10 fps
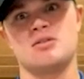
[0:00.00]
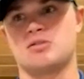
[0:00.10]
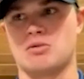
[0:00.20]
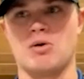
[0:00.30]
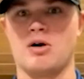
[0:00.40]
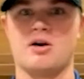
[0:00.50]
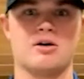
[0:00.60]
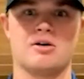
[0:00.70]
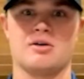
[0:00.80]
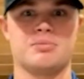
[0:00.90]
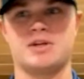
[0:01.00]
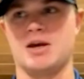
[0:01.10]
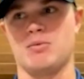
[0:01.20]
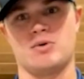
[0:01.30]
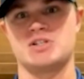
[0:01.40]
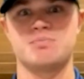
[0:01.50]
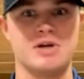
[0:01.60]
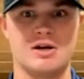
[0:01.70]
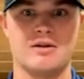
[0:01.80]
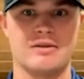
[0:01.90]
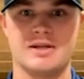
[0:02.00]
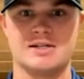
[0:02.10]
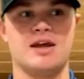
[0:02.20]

throw harder, get more spin on this.